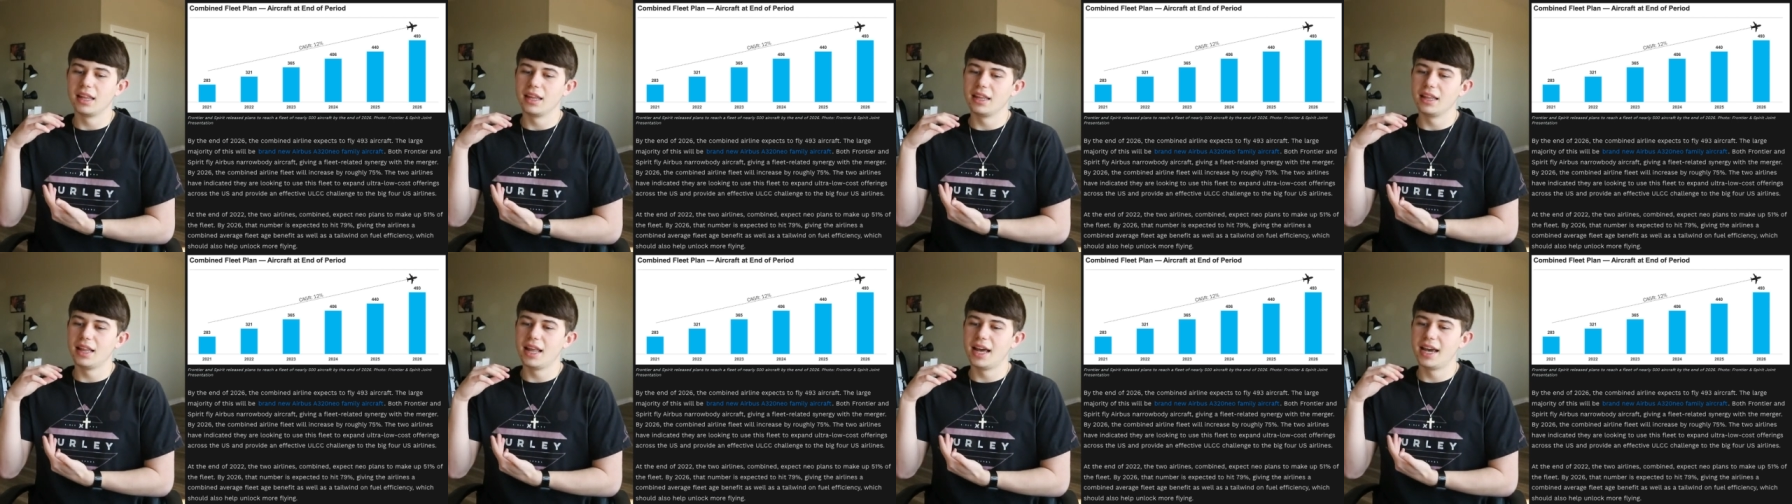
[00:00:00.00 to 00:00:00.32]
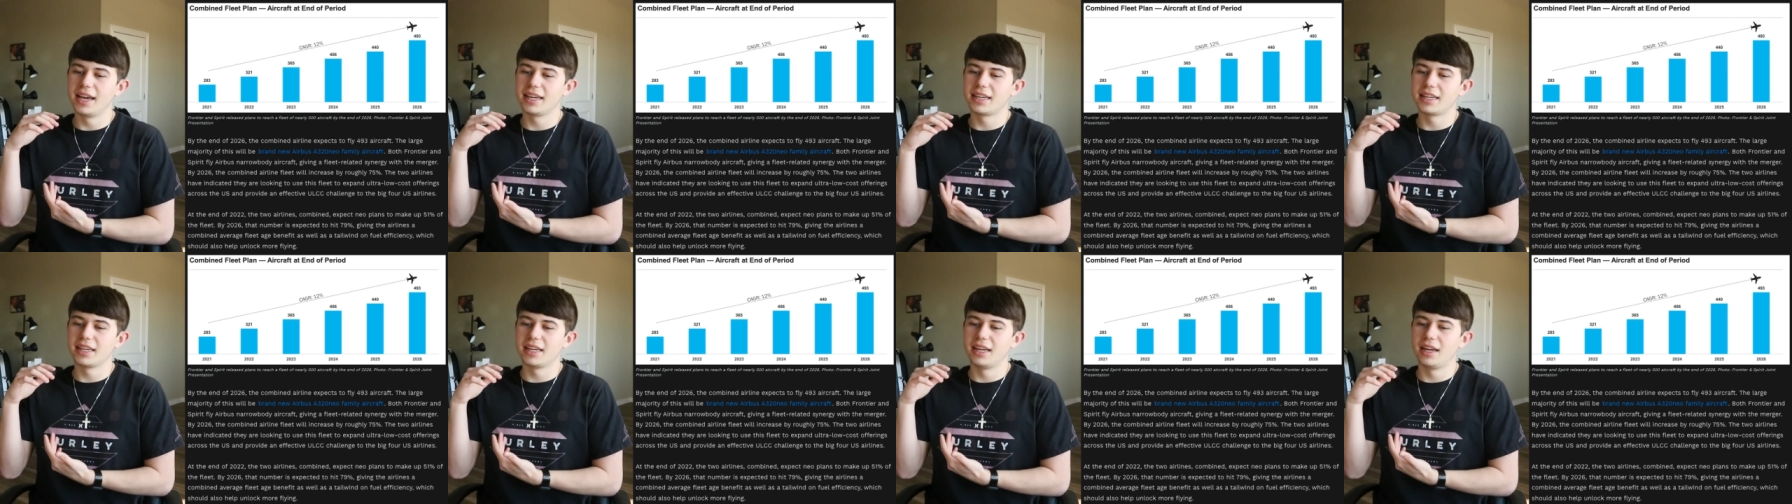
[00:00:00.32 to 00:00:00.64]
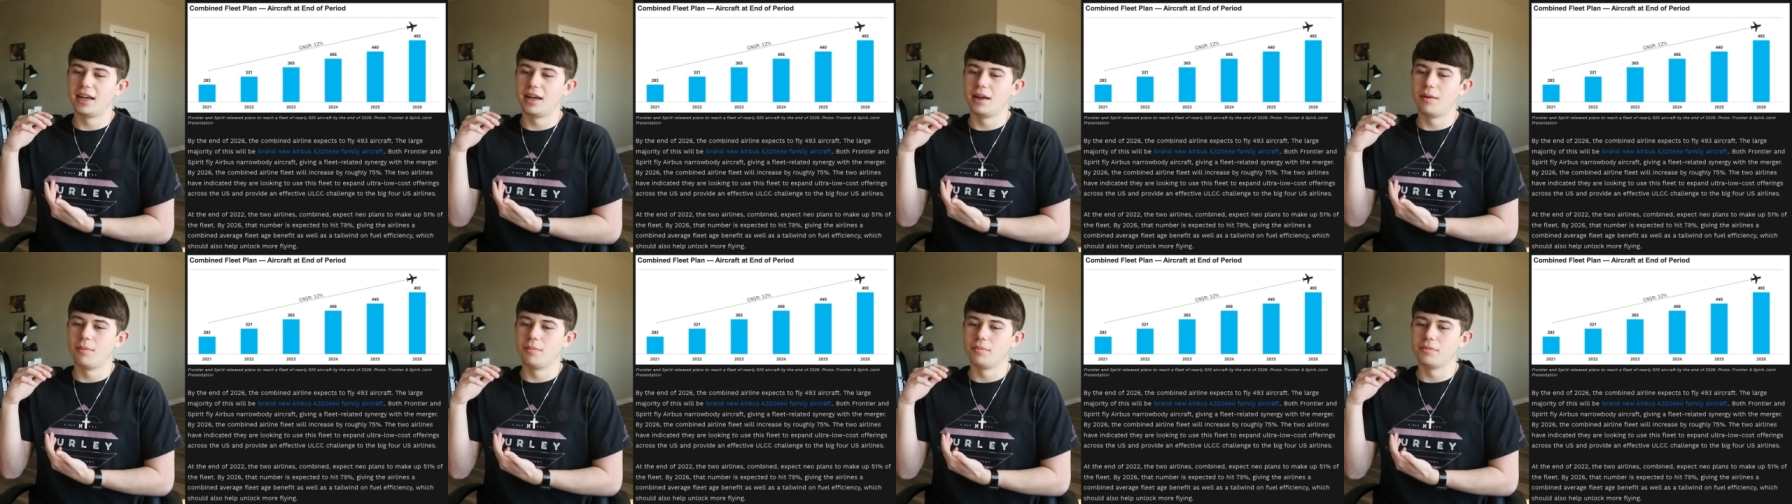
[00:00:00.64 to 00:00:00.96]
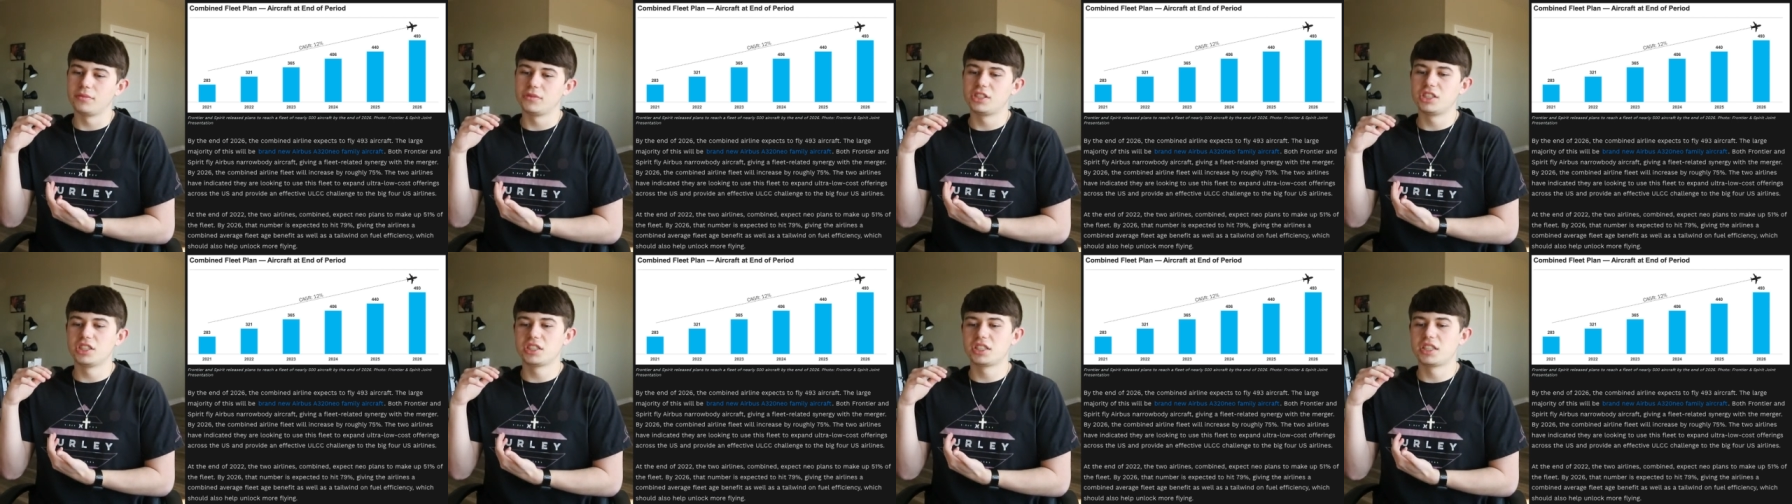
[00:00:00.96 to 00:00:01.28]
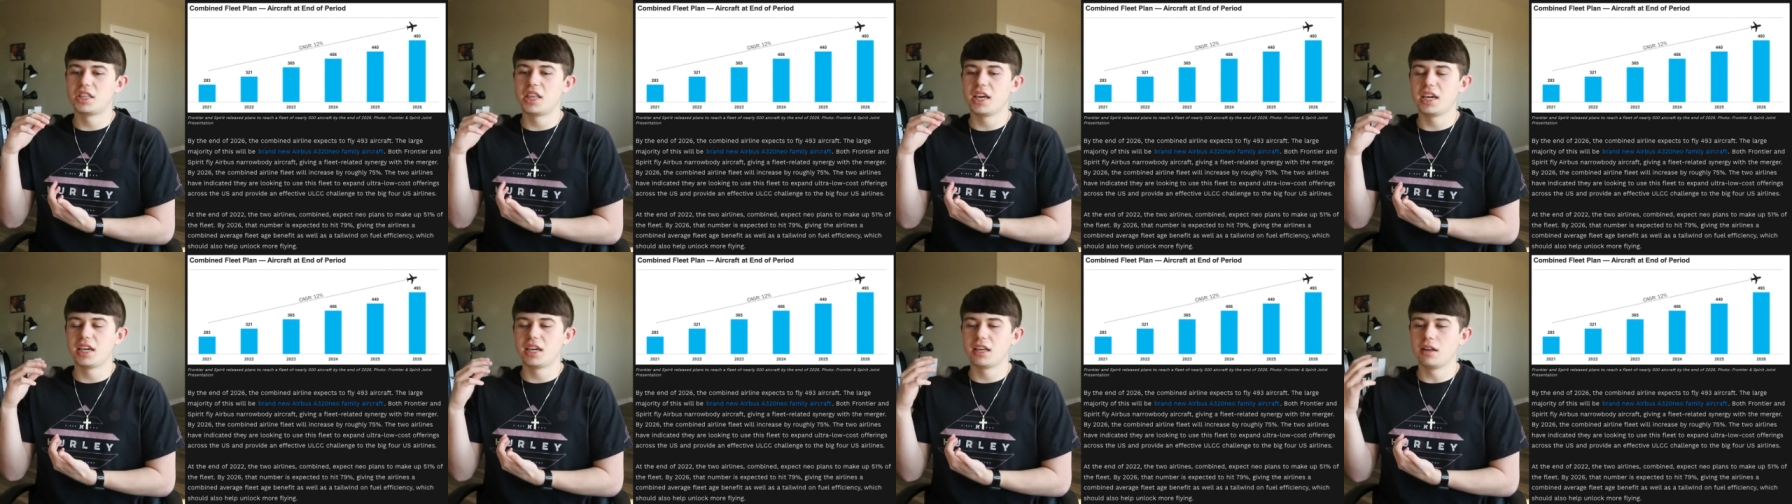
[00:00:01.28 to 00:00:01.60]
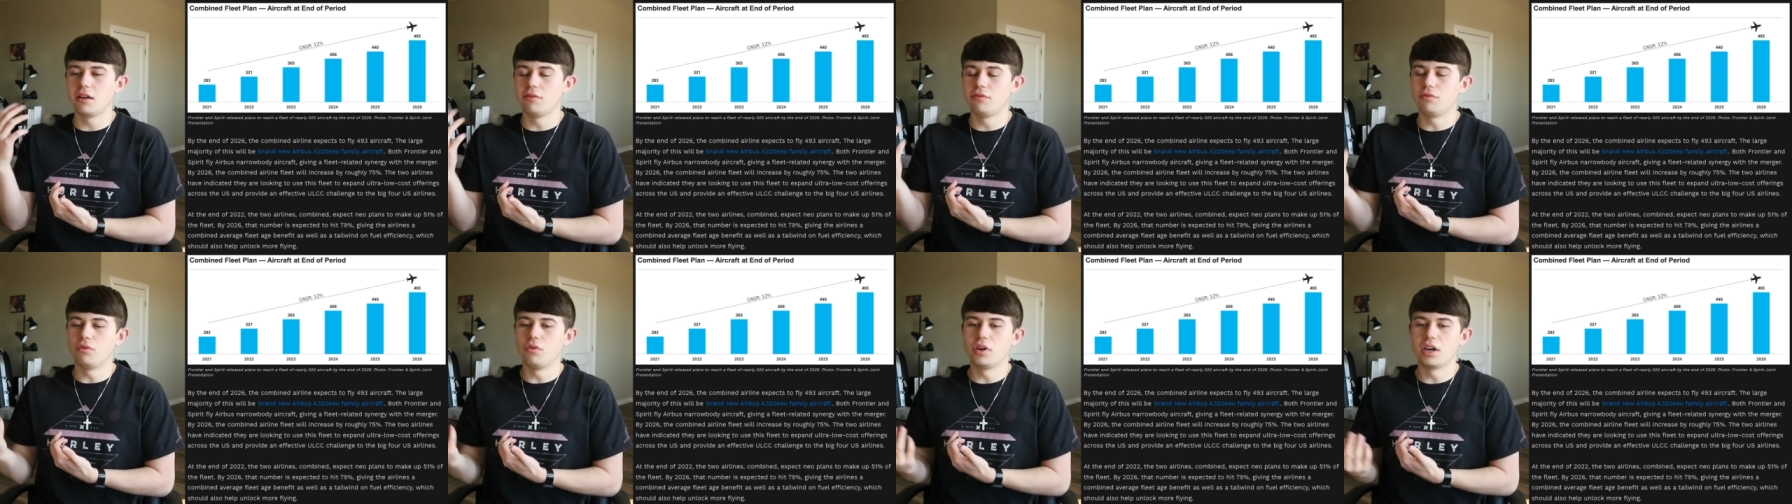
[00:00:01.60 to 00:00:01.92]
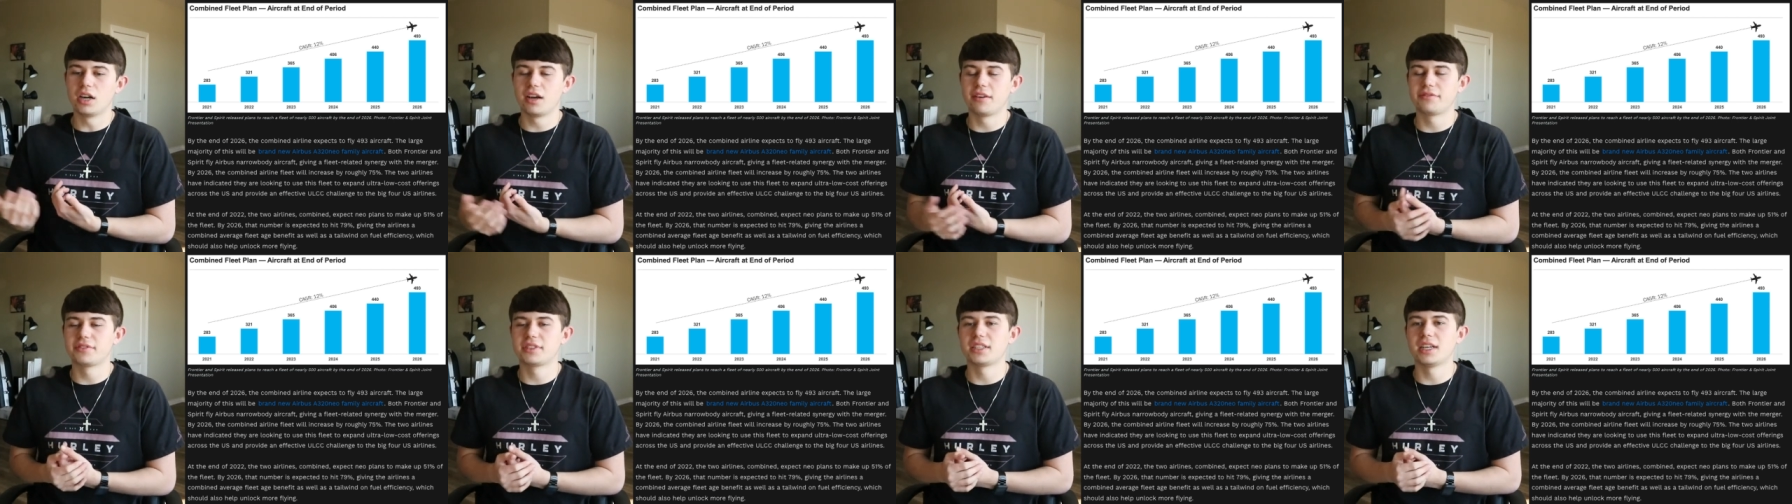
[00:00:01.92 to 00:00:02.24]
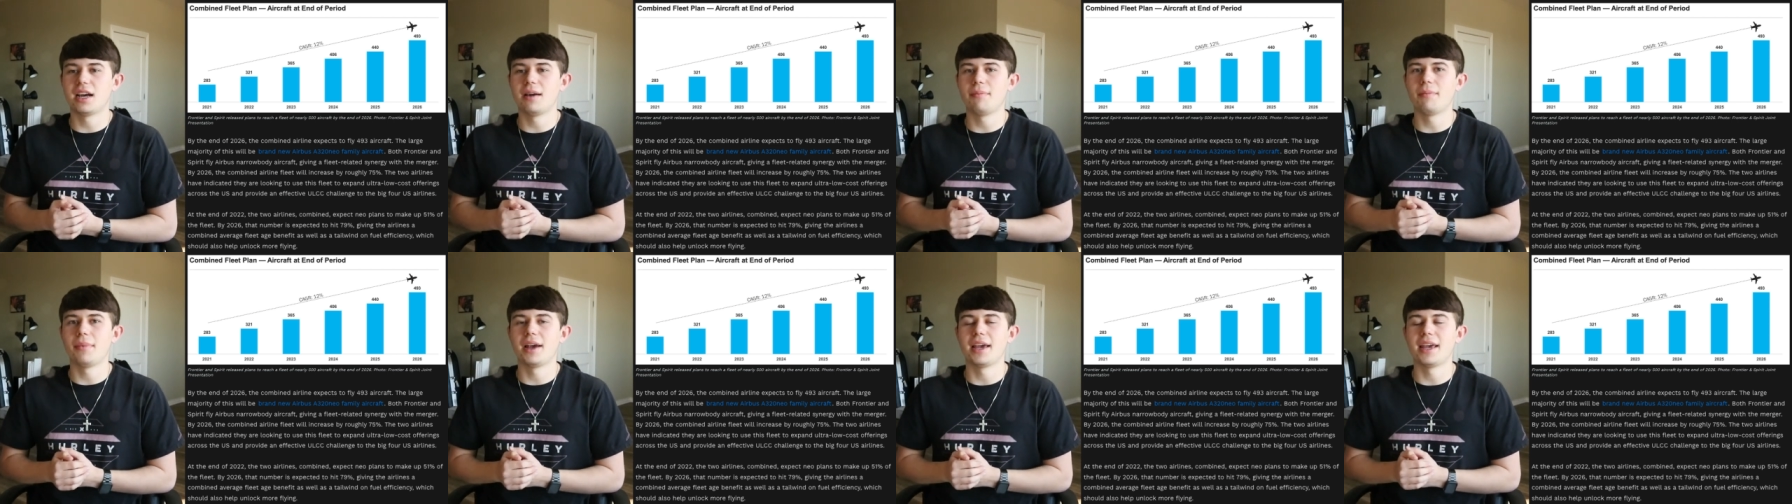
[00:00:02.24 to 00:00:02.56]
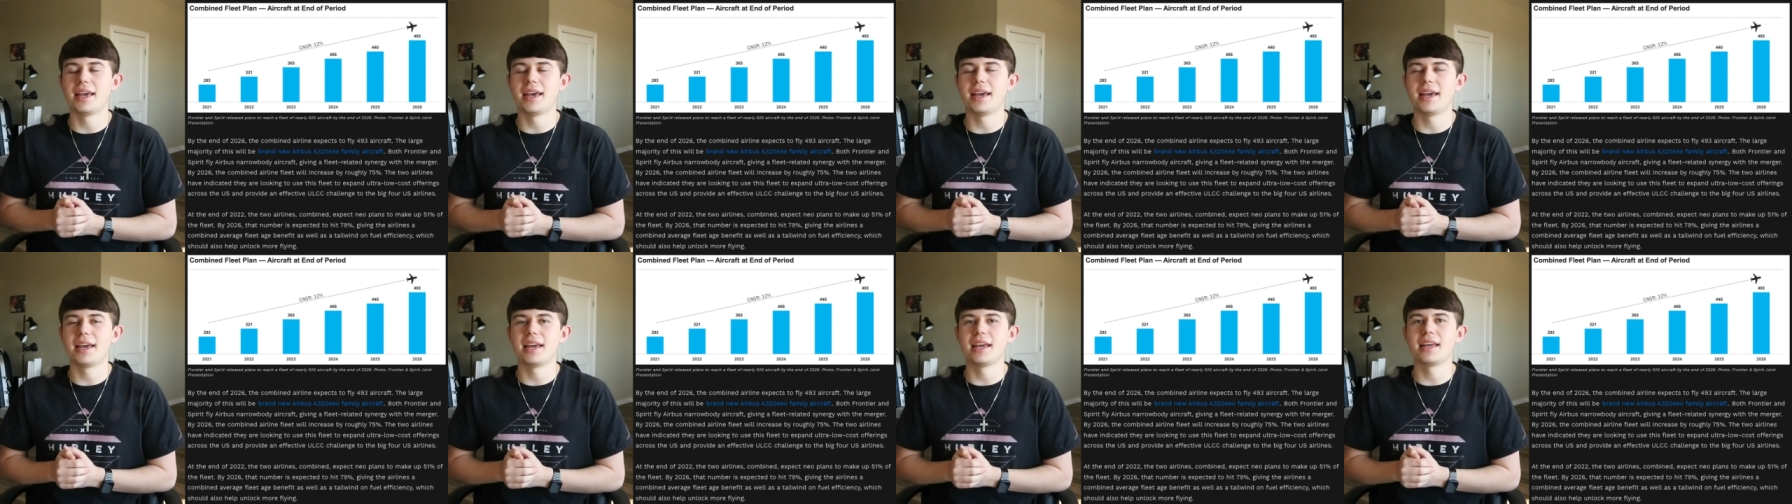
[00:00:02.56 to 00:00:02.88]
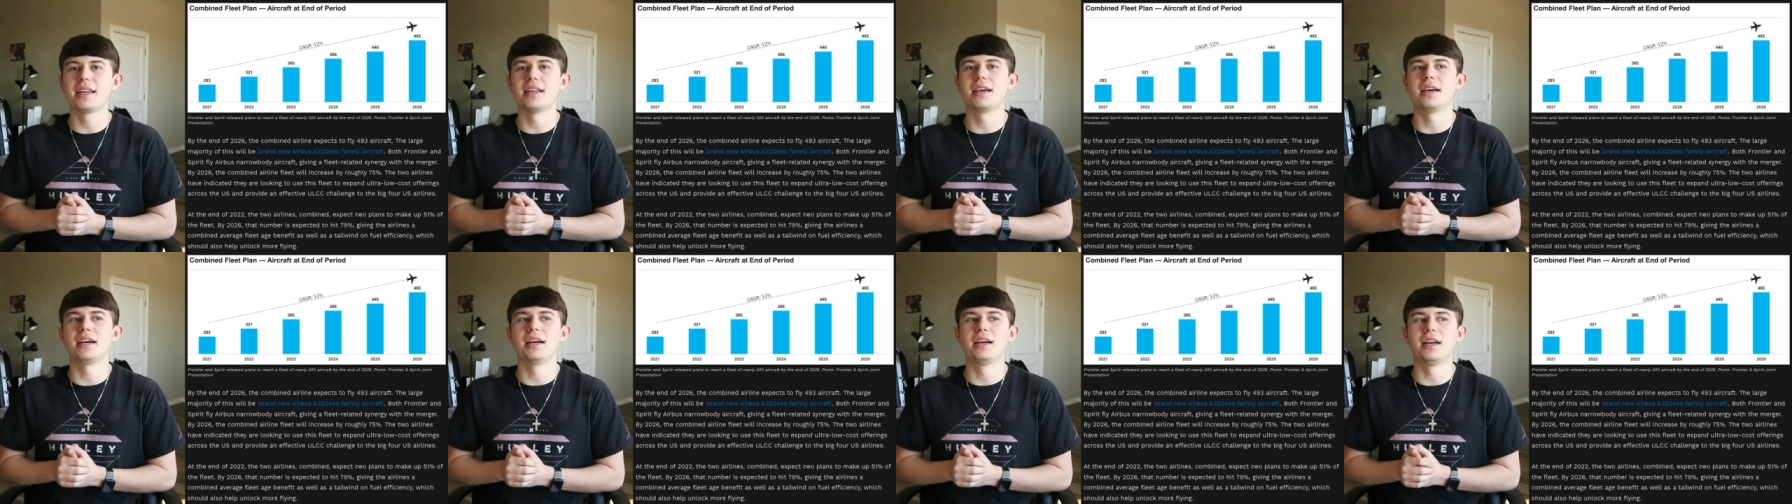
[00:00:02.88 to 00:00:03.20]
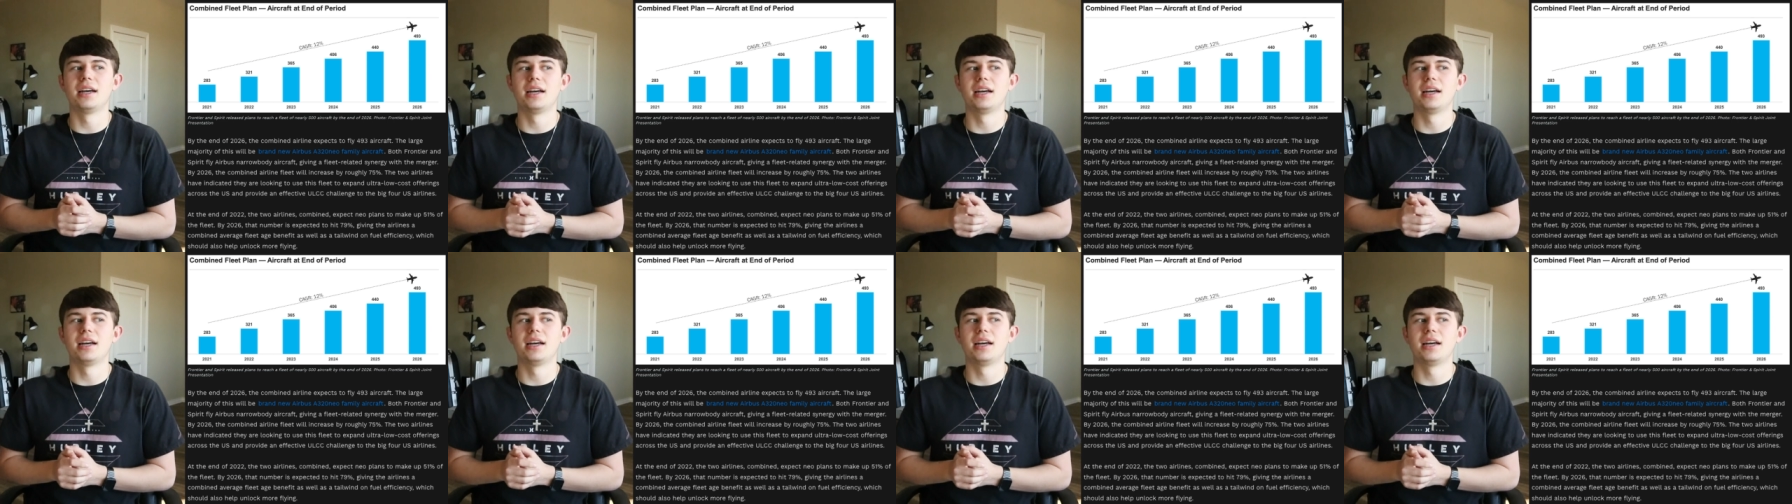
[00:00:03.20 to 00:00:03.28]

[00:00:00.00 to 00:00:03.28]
like just thinking of one off the top of my head,